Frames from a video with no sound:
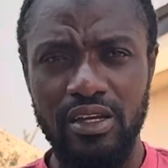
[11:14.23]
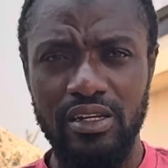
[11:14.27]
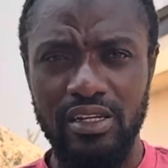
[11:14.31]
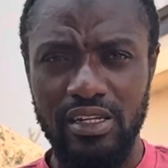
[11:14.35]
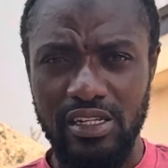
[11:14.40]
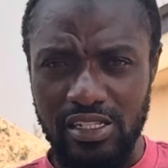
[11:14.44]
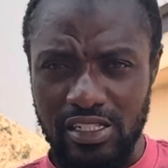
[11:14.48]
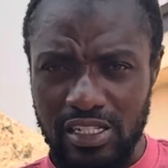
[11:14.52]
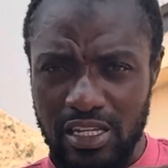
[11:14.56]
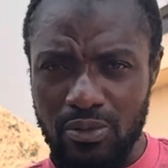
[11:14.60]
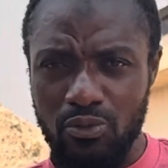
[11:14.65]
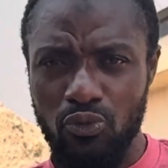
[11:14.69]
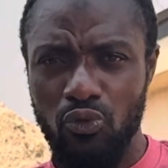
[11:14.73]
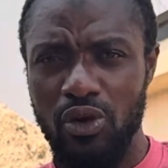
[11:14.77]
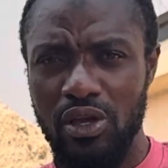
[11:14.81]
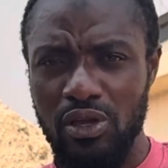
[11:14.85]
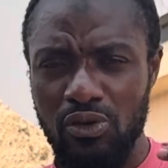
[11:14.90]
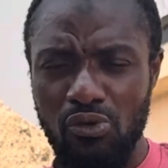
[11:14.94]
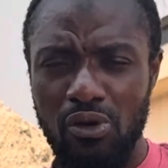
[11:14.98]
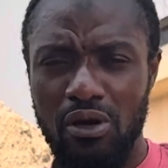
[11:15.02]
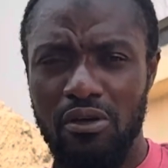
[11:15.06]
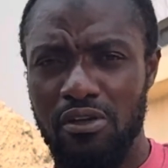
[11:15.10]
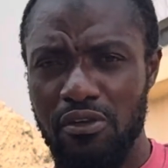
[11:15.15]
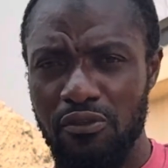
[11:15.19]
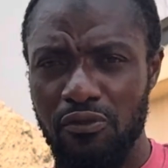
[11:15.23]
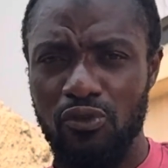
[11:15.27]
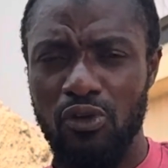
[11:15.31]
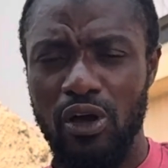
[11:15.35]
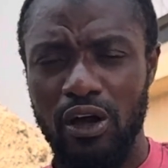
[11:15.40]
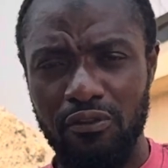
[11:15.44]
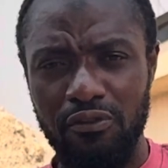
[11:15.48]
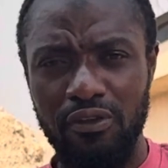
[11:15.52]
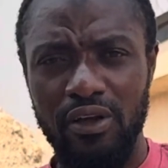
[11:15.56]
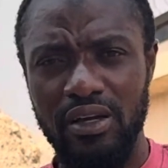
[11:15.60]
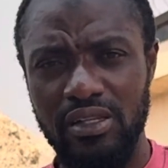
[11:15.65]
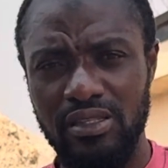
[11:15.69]
The same way if
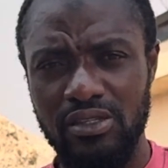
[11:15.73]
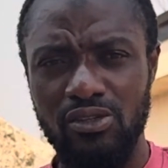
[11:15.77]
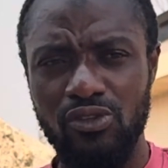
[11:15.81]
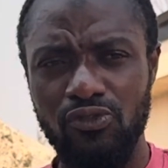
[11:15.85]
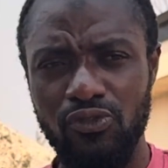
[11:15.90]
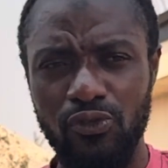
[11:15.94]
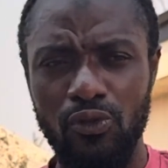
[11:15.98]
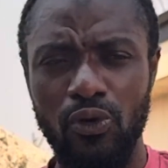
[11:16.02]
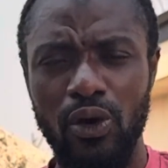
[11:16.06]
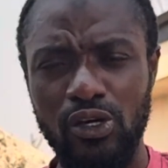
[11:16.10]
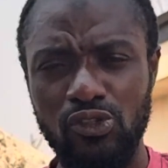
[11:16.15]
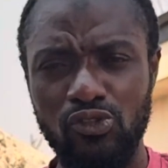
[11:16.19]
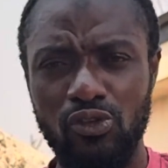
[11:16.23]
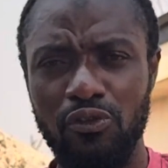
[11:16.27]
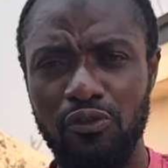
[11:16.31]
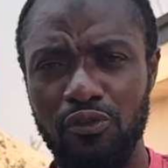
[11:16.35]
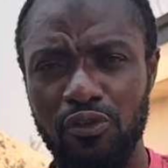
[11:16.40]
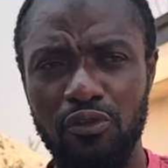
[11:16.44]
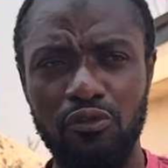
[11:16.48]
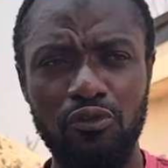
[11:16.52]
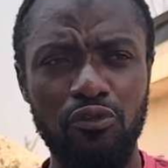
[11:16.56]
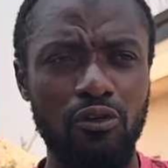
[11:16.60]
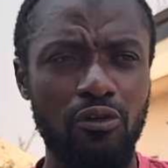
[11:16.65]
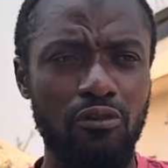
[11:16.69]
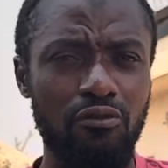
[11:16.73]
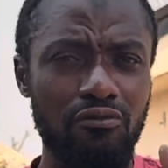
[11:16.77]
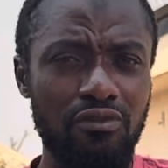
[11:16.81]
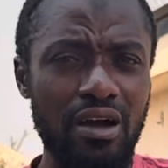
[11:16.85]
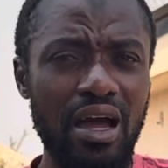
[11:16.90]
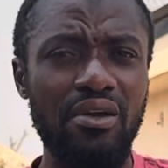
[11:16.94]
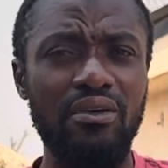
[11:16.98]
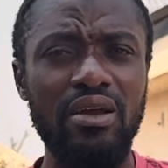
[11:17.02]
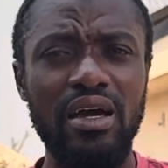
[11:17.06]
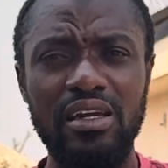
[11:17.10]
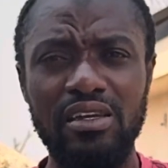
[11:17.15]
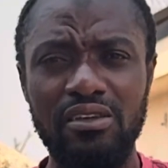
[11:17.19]
you are suffering from
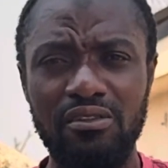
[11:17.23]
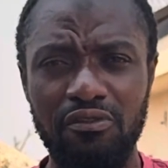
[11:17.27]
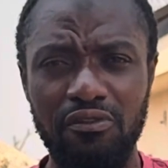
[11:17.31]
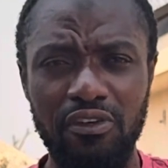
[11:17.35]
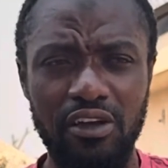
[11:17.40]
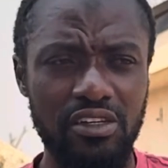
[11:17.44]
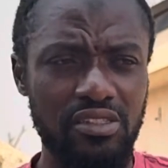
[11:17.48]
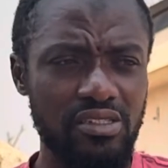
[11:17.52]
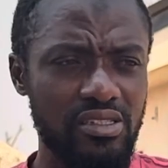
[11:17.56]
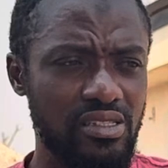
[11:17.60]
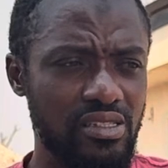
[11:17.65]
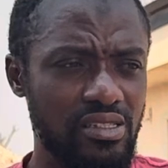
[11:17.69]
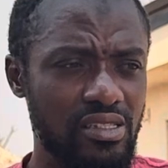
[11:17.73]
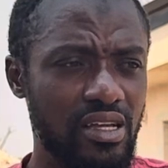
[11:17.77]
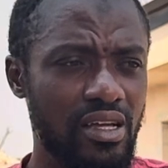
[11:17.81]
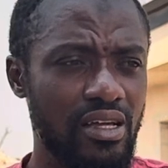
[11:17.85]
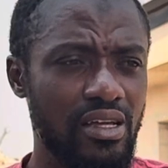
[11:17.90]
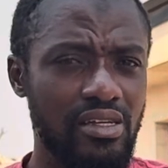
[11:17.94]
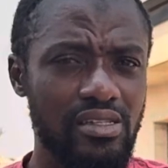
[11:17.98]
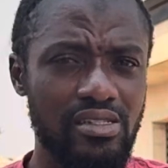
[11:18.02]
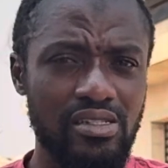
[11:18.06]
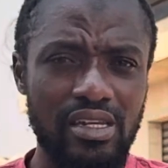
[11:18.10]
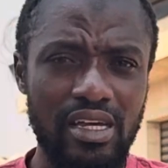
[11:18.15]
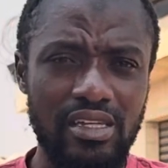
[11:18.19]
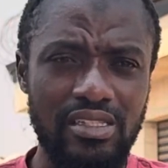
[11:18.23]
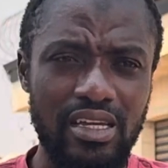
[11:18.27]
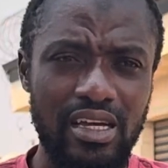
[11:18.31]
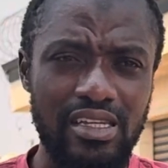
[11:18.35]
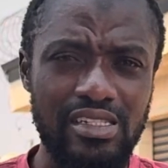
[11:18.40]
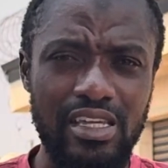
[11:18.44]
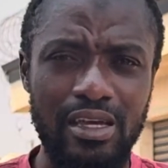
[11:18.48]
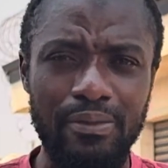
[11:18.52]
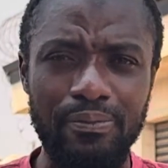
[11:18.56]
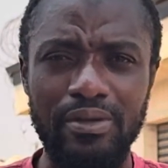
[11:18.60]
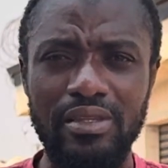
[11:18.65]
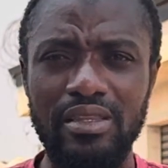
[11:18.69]
viral infections such
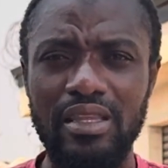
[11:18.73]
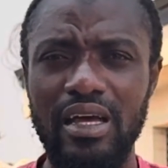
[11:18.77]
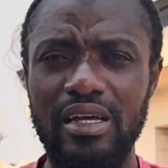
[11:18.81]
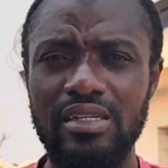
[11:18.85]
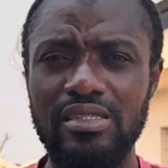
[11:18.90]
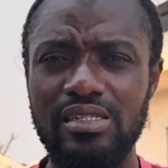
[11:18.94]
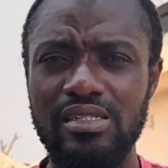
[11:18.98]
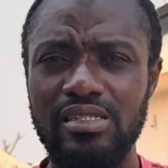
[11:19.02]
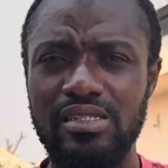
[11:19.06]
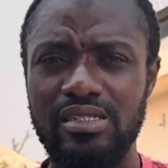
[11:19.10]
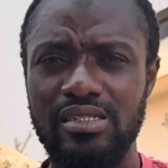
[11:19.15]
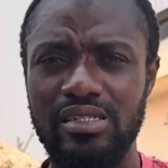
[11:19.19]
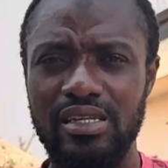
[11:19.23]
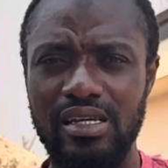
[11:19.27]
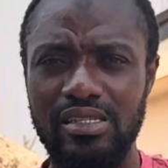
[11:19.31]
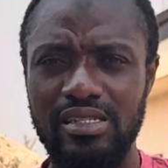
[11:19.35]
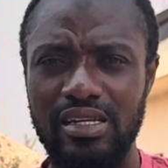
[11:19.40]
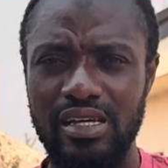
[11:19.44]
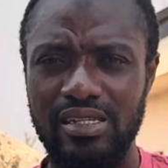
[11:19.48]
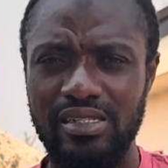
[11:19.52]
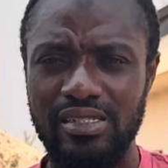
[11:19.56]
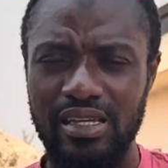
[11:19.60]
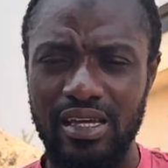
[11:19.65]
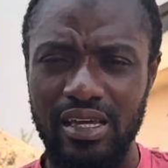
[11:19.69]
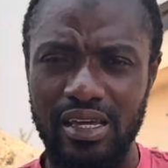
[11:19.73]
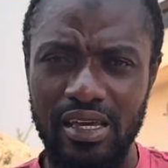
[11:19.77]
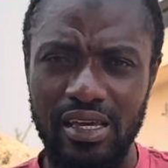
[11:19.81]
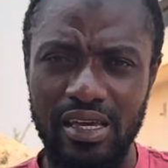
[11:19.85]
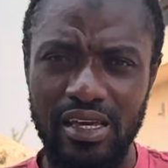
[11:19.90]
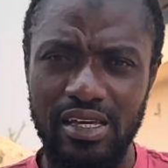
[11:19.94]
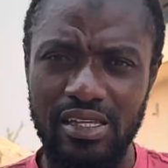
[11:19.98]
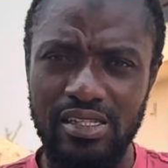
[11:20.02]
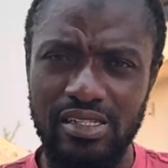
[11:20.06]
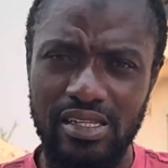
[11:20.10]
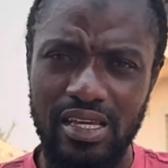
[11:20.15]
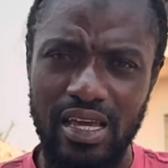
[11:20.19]
as hepatitis, such as the
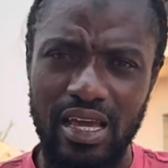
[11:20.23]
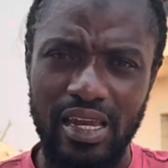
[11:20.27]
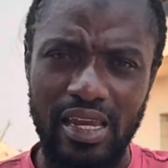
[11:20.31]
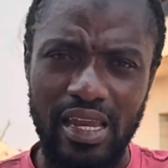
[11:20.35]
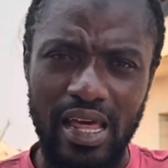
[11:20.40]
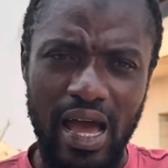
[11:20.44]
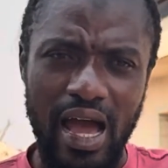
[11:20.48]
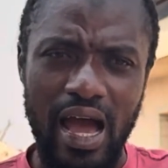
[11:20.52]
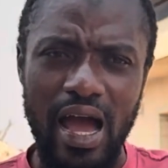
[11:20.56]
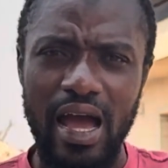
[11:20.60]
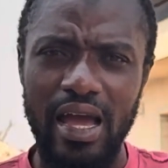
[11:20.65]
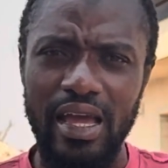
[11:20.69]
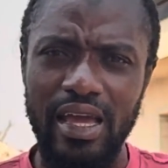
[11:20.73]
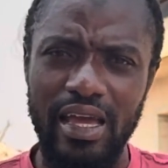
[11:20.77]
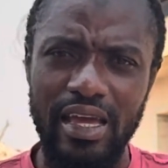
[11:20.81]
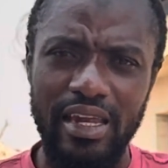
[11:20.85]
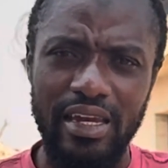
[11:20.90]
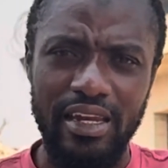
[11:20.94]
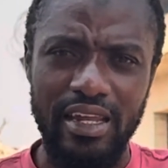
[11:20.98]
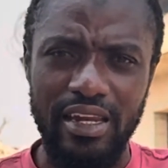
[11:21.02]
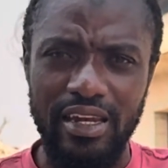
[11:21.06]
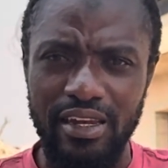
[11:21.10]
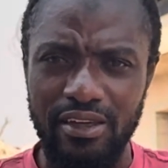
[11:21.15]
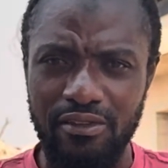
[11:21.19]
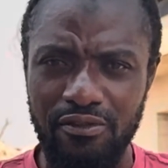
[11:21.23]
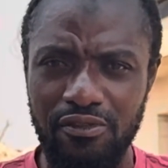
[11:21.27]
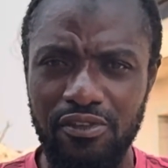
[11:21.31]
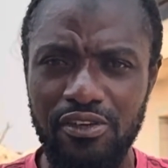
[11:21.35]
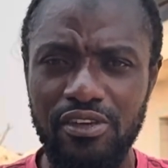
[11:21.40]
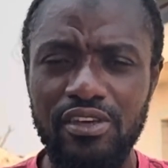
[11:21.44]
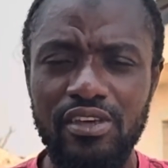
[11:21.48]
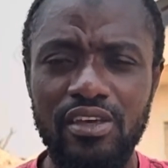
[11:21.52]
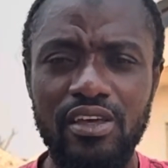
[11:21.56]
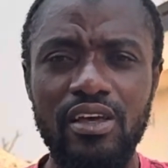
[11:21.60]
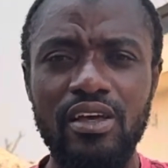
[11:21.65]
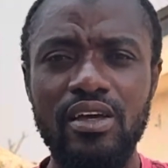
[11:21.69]
H and the I and then the
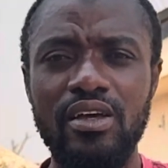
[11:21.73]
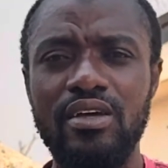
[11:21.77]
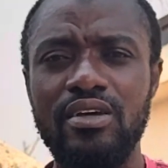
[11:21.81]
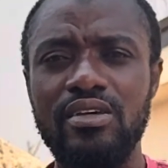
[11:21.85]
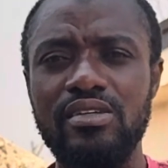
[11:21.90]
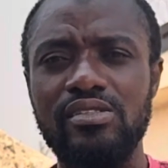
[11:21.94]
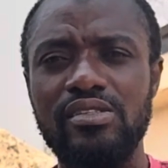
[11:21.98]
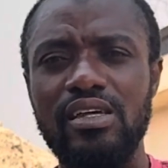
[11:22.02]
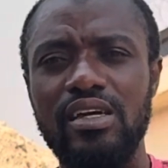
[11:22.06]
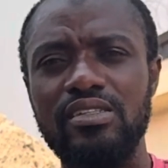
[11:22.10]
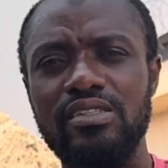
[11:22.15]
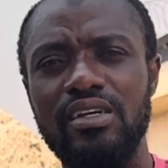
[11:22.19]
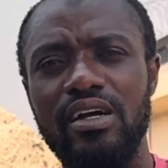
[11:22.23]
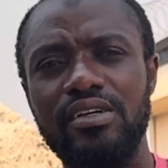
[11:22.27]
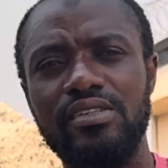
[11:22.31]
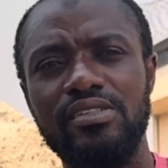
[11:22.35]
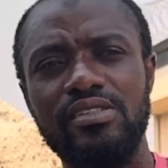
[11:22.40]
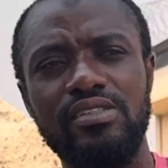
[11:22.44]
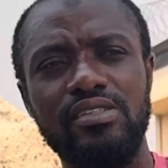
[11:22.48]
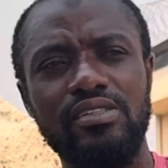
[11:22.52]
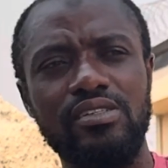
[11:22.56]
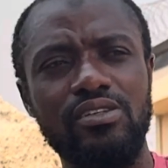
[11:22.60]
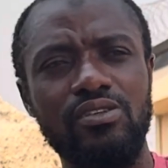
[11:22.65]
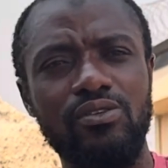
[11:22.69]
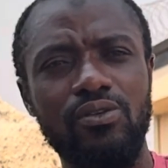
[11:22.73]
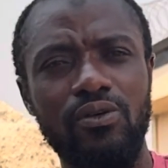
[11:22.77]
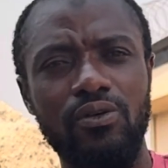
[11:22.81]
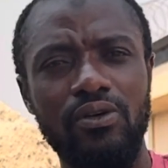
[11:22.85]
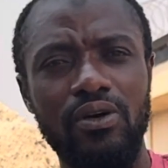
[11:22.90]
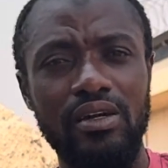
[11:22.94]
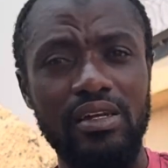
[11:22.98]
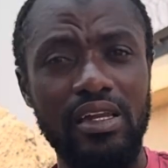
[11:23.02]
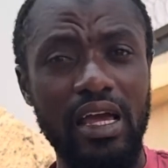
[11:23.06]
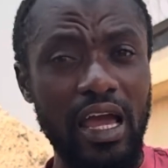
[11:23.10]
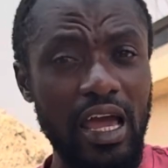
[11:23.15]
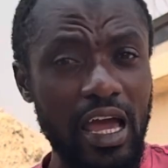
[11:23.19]
V, such as
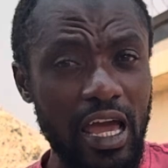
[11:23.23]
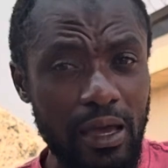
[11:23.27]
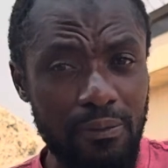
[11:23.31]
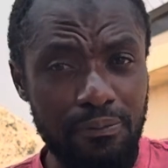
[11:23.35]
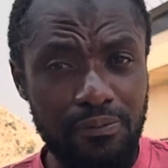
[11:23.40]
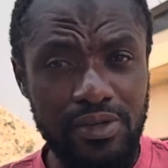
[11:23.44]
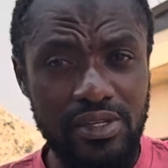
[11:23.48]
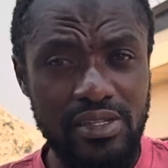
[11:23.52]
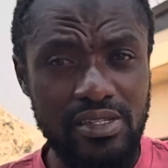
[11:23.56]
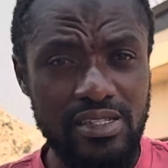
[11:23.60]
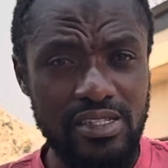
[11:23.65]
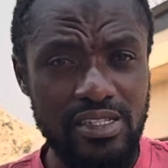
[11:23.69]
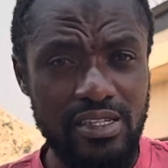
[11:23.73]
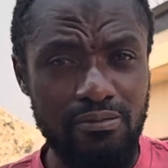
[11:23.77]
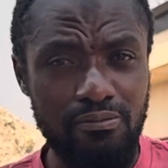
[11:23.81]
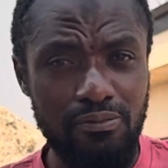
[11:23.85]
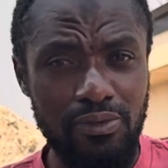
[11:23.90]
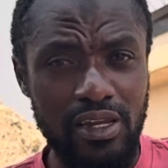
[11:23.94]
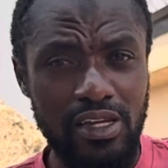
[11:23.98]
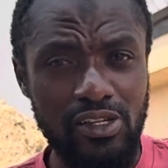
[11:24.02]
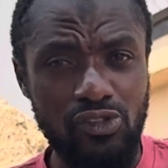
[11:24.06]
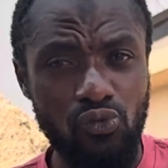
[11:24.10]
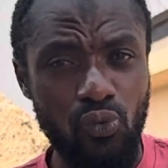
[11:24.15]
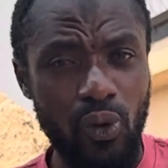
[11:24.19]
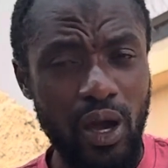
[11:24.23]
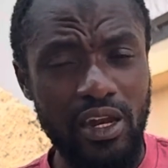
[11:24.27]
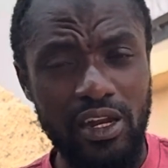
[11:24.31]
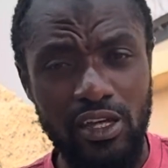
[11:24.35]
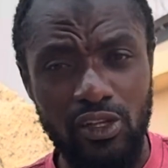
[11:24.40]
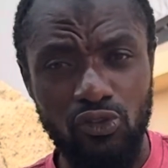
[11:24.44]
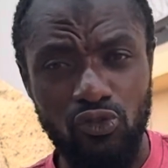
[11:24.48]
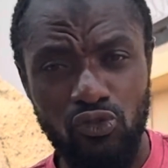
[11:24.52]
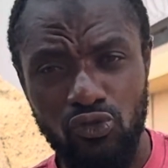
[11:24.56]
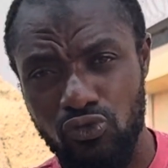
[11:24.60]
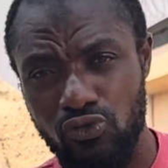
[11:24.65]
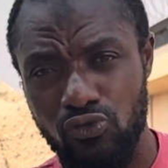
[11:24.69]
the herpes simplex 1
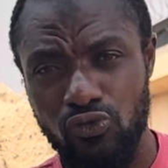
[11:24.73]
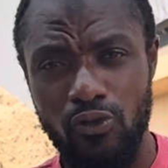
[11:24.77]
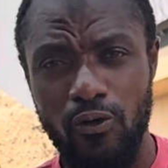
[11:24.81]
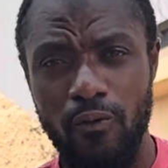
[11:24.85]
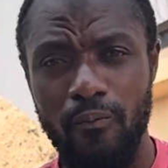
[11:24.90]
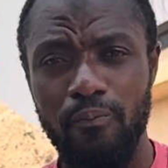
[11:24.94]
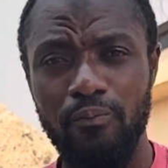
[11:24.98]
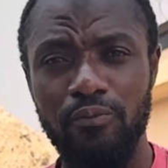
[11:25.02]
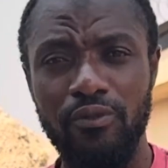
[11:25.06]
and 2,